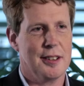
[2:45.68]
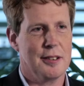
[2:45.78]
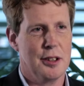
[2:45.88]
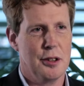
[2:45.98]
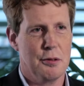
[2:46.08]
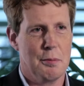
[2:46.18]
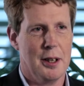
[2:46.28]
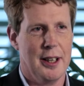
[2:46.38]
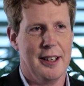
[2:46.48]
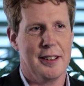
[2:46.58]
in
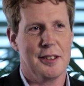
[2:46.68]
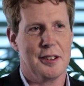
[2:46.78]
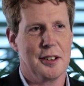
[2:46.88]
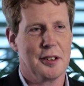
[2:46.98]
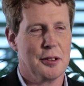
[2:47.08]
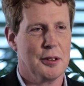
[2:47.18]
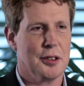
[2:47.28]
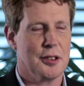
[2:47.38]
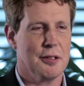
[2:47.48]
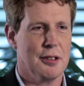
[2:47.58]
renewable energy. So
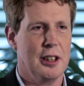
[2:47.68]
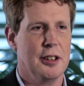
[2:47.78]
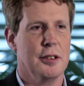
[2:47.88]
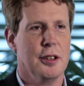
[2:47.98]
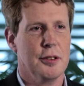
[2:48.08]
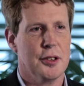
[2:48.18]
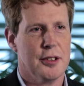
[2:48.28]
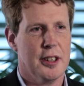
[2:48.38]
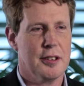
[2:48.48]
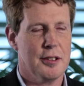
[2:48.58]
it's really
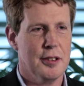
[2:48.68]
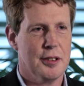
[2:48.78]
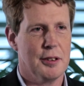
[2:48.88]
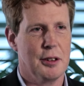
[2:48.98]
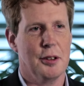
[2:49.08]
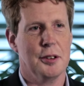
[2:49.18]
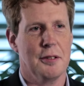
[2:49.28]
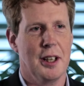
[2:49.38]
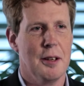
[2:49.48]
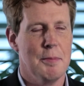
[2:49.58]
nanostructures with a lot
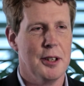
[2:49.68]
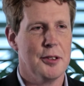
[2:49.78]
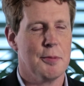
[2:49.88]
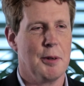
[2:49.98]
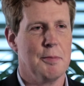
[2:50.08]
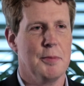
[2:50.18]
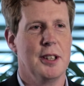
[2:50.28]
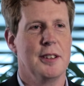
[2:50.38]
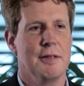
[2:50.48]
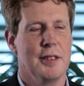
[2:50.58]
of elements, but
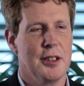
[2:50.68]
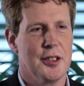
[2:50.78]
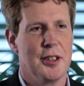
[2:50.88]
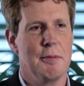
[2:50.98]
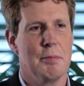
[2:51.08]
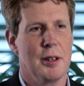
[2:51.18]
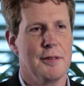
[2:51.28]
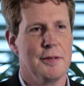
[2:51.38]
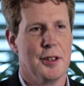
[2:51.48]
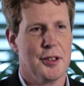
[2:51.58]
made in very simple
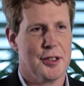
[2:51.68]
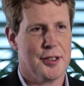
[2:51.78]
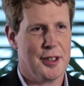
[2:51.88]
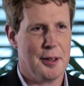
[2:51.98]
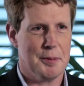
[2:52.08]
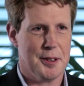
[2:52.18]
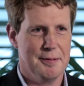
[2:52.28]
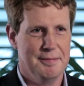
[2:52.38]
and fast steps.